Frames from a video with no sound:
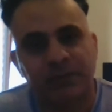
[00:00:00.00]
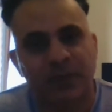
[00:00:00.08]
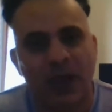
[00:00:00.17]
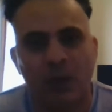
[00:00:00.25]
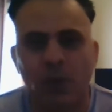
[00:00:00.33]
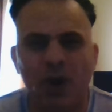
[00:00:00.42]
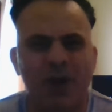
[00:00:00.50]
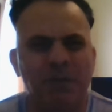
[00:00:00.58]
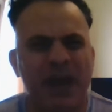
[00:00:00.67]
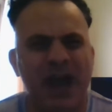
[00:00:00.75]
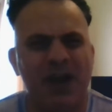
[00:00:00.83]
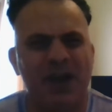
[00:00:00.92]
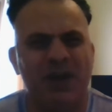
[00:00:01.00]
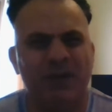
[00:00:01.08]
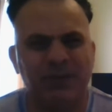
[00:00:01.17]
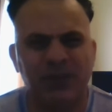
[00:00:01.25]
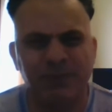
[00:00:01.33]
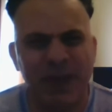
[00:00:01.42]
And what
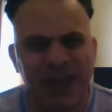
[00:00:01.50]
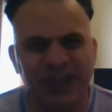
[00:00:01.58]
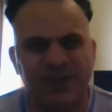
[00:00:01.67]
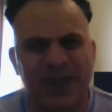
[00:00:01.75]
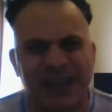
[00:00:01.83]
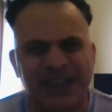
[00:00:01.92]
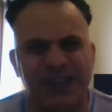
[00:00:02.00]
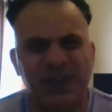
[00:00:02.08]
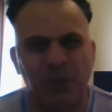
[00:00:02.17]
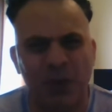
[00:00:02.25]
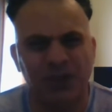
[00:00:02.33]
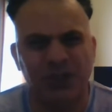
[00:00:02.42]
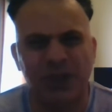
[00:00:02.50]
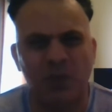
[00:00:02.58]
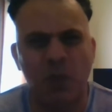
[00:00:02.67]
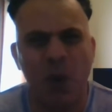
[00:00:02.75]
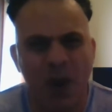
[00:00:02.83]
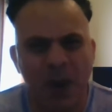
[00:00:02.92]
about Spurs fans? If you're
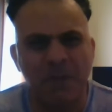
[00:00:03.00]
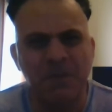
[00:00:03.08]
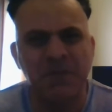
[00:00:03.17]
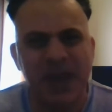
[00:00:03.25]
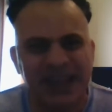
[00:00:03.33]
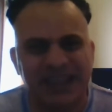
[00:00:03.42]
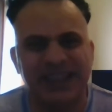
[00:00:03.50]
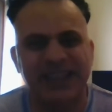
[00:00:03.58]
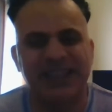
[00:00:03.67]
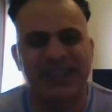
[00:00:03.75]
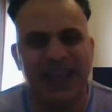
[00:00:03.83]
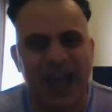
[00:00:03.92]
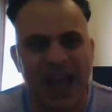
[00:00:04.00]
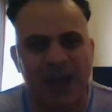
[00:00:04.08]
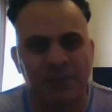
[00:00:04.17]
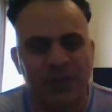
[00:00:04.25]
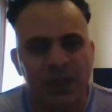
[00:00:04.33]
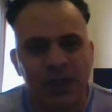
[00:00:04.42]
watching, what a mess is
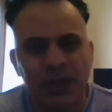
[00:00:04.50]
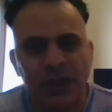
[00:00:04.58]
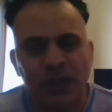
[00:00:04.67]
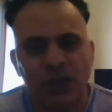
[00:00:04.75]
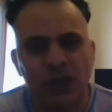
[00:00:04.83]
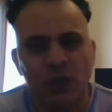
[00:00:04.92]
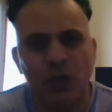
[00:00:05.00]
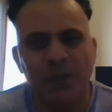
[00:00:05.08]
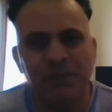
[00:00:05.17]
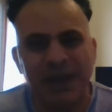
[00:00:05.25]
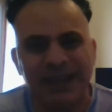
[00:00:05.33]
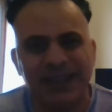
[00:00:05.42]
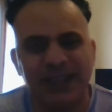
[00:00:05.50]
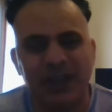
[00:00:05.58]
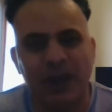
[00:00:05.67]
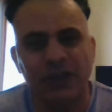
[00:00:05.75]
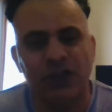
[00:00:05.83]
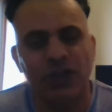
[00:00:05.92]
that? You were meant to
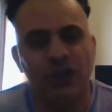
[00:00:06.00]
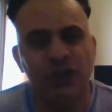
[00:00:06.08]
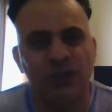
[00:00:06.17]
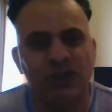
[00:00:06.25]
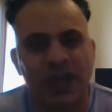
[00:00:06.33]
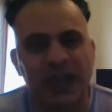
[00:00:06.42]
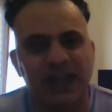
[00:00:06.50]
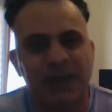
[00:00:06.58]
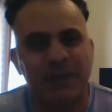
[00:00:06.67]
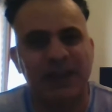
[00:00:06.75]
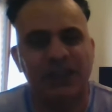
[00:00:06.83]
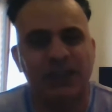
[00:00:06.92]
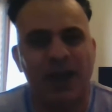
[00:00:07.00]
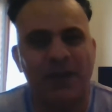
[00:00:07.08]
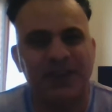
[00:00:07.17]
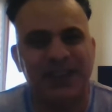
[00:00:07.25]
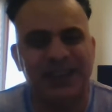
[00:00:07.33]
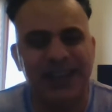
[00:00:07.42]
go into your new stadium at the start of
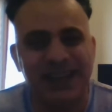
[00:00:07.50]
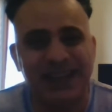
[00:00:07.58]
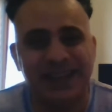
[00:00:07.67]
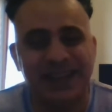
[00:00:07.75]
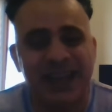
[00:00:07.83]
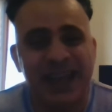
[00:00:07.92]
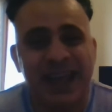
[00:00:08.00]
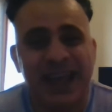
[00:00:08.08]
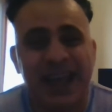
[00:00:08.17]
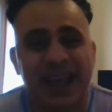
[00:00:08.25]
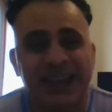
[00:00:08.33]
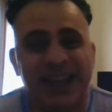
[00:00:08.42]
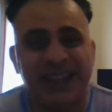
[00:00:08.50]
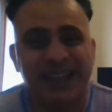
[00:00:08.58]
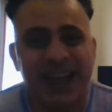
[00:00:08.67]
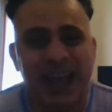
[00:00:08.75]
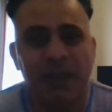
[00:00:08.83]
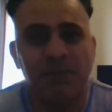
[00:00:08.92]
the season and they're
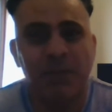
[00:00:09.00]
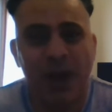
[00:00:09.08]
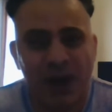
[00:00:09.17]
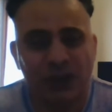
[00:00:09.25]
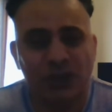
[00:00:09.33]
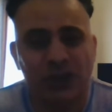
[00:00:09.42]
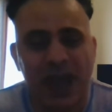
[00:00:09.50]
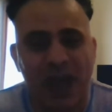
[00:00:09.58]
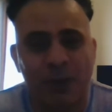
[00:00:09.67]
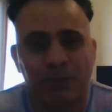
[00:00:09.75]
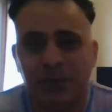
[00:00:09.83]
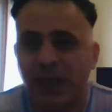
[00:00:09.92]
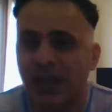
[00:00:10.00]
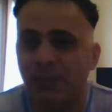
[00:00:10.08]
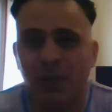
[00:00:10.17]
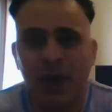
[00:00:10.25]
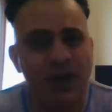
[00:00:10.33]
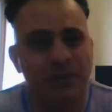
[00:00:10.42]
saying March now. And it
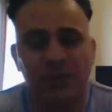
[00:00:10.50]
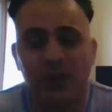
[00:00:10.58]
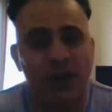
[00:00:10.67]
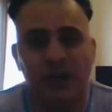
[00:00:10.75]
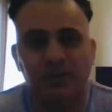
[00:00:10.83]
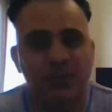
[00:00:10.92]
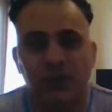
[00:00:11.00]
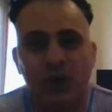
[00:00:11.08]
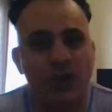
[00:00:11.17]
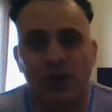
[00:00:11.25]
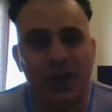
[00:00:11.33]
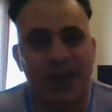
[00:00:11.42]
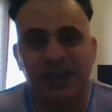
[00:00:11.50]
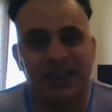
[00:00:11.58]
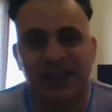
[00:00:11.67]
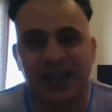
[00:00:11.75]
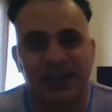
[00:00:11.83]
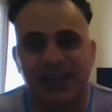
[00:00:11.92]
might, look, you're not going
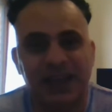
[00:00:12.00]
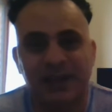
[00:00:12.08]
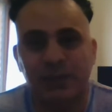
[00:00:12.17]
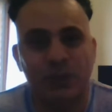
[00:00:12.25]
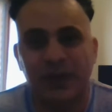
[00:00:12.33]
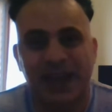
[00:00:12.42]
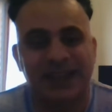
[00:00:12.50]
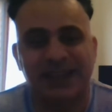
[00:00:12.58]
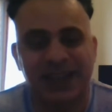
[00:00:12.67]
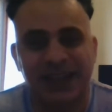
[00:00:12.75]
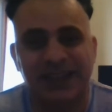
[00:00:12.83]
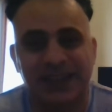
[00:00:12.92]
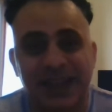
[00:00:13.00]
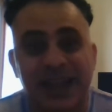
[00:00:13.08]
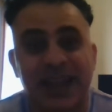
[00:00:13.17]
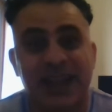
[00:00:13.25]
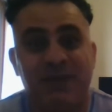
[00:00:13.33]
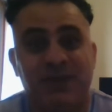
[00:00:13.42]
into that stadium till next season,
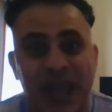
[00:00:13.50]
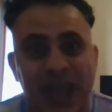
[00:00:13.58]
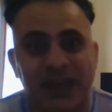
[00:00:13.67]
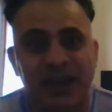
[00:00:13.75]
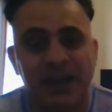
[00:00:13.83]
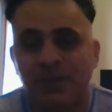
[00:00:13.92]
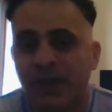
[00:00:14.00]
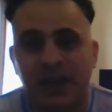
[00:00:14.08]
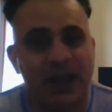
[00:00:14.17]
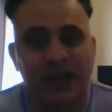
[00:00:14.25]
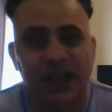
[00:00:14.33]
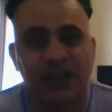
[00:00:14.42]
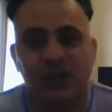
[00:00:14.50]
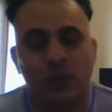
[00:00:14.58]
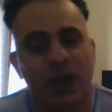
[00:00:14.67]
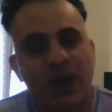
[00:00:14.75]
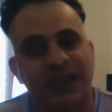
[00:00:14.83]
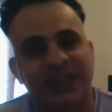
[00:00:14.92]
if then. That's the
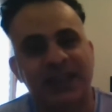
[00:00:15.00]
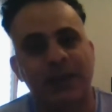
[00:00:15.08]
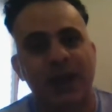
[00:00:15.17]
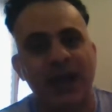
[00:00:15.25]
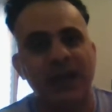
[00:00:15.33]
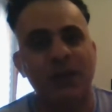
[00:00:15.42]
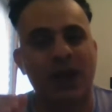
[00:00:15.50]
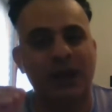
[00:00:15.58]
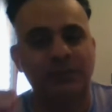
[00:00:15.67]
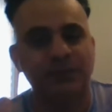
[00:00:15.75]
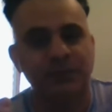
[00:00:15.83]
way I see it. But anyway,